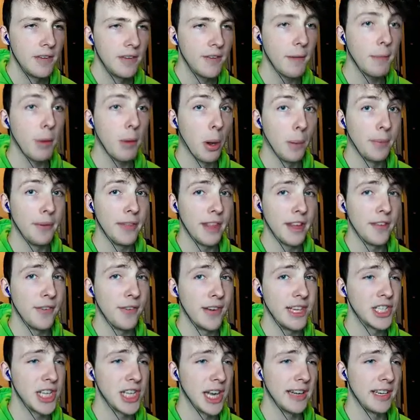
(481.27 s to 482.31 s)
If I blow up at this
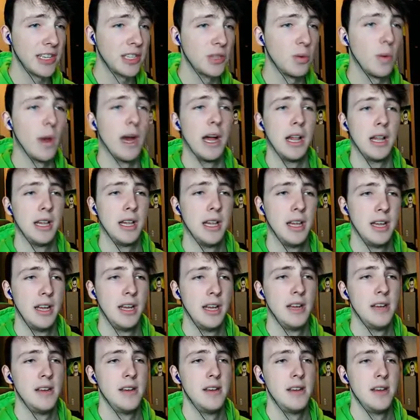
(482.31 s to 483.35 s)
finish line as well,
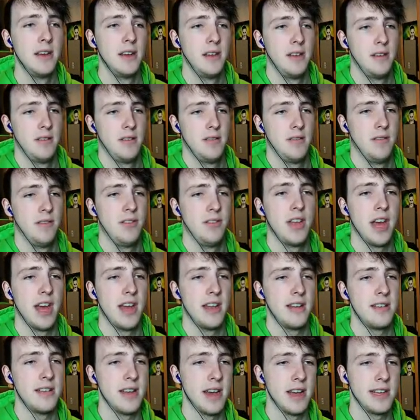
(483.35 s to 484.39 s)

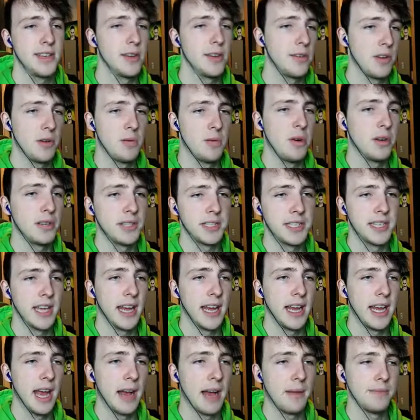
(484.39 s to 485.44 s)
then I don't know what to
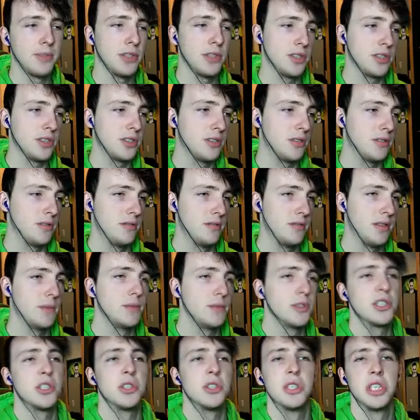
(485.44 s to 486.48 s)
say. I'm just
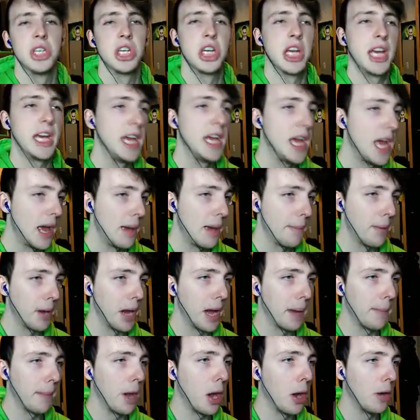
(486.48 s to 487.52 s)
I'm just unlucky.
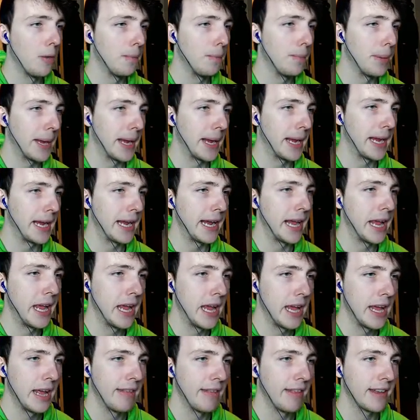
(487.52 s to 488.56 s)
But I'm hoping
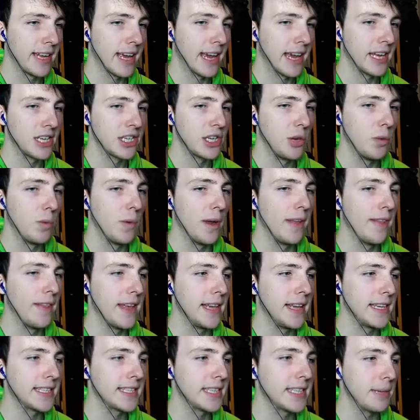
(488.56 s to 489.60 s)
that I actually win
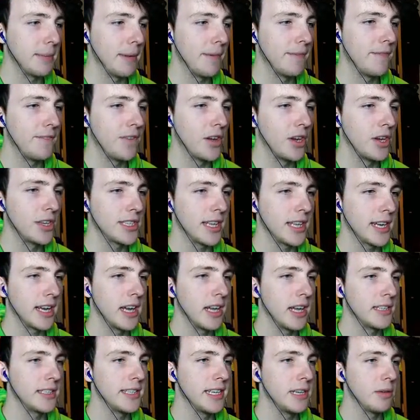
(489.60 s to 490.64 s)
this because I'm in first and I
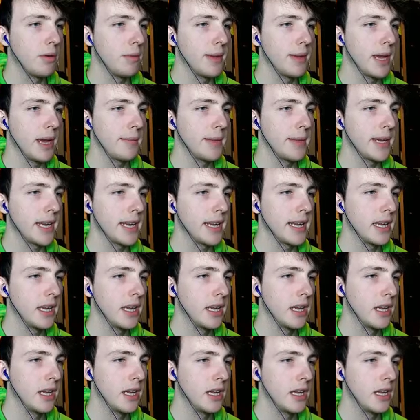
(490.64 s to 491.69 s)
can't see anyone behind me, can I?
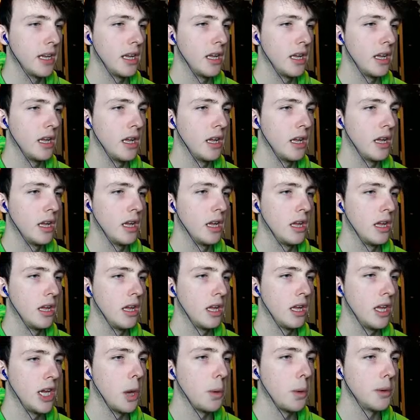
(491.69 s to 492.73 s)

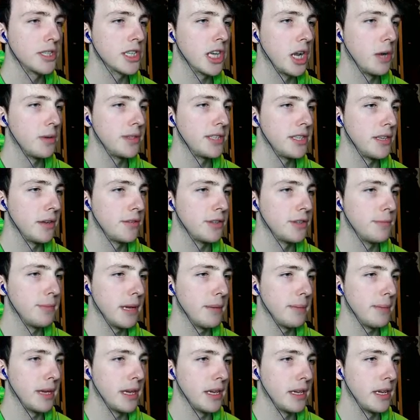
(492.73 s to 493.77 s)
No one's close enough to
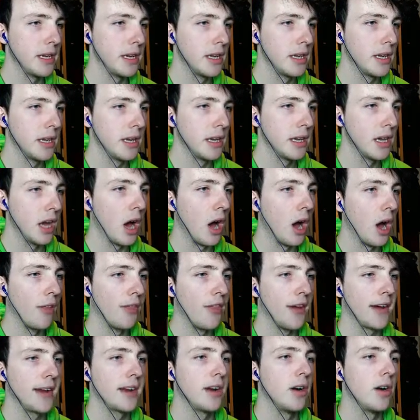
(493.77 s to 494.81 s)
beat me. Oh,
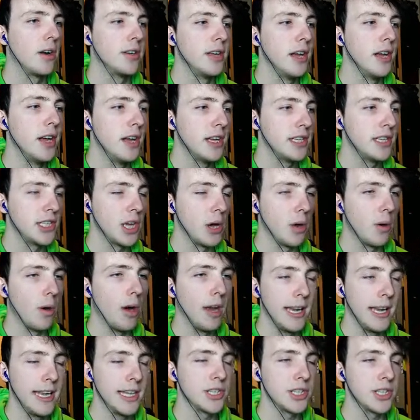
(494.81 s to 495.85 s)
thank God. So,
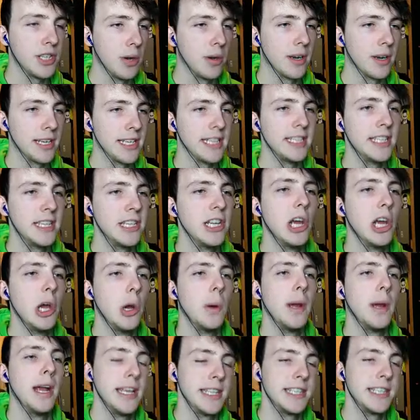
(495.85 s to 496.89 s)
literally, all I need to
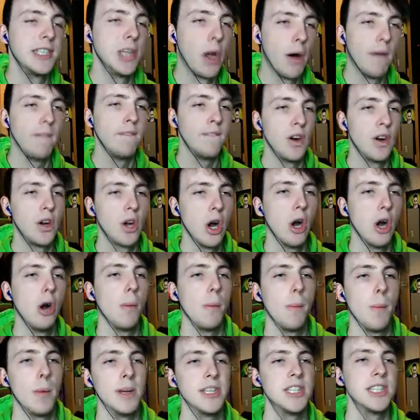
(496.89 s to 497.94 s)
do is not fuck
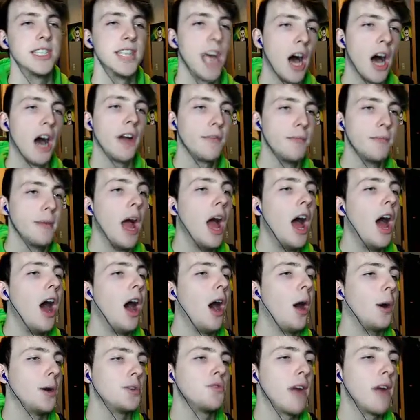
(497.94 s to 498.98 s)
up, which is hard for me.
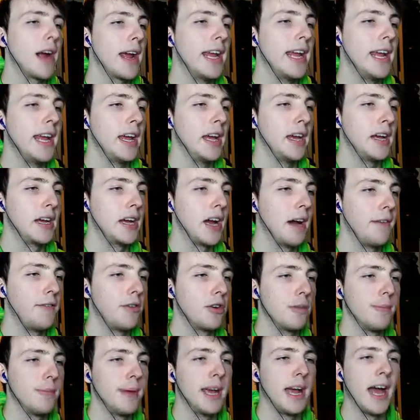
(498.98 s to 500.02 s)
Oh, it's right here. Can't
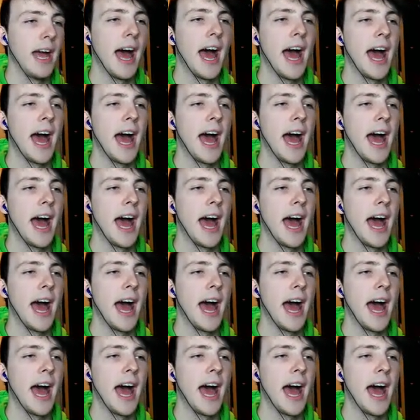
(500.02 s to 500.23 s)
fuck up here.